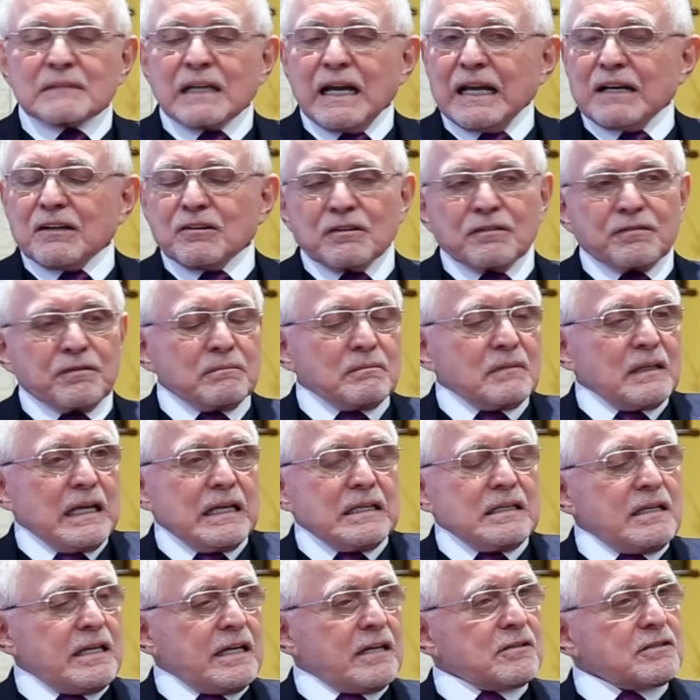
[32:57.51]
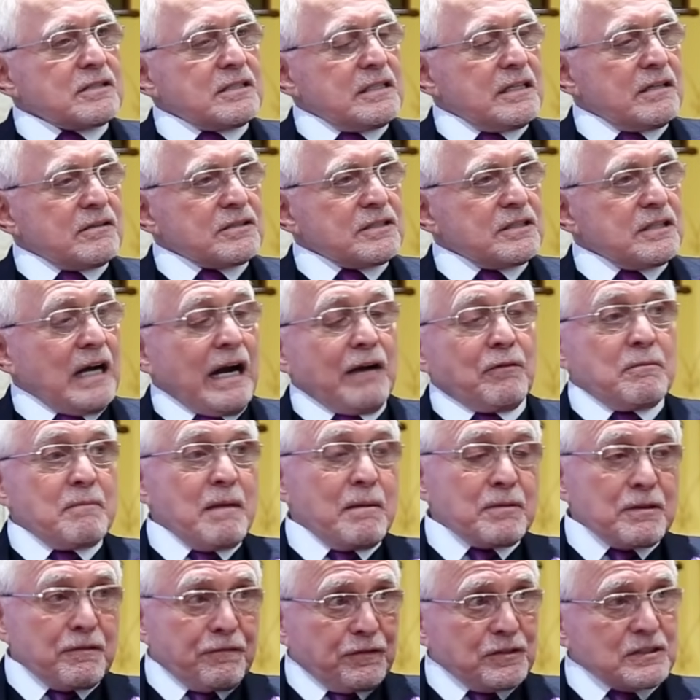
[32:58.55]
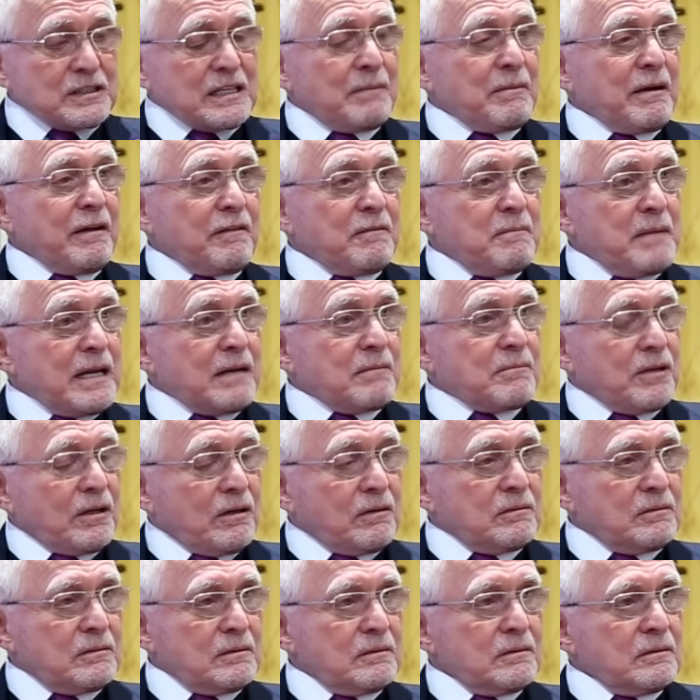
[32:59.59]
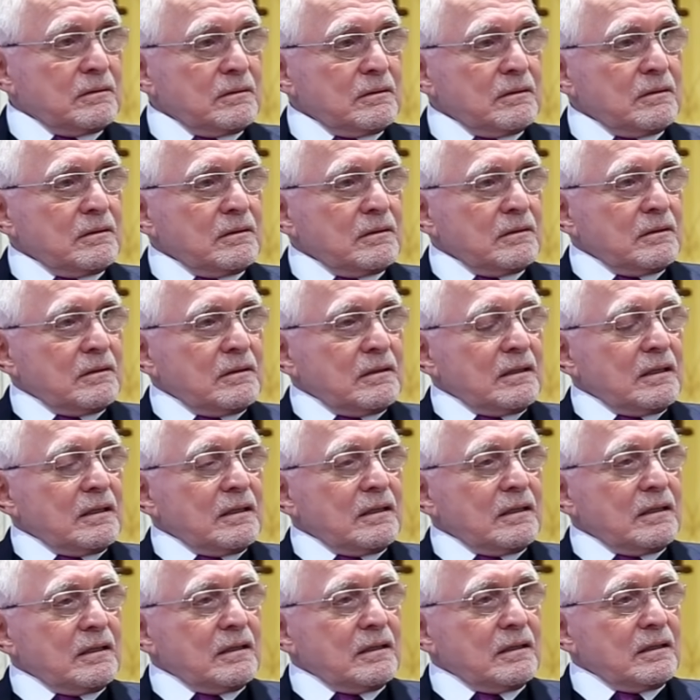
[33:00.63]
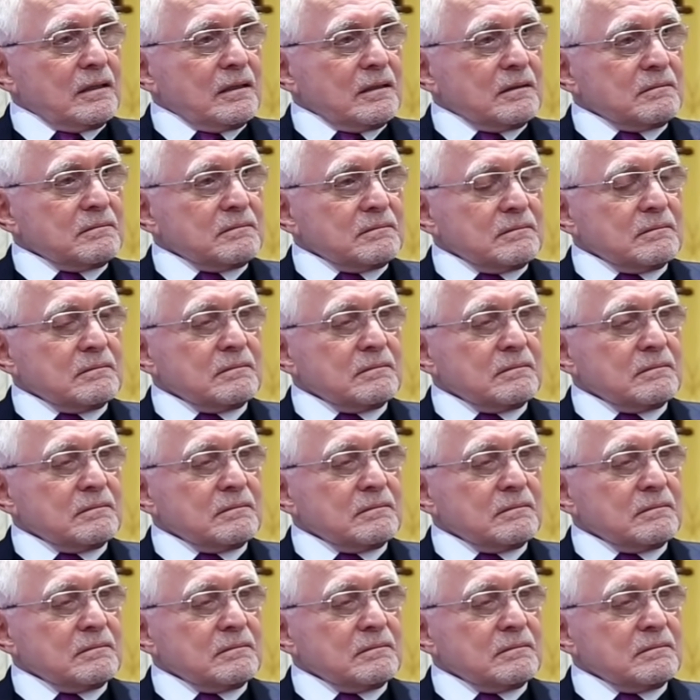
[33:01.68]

Hadn't heard from him in years and years and years. I remember the first time I ever met him though, uh,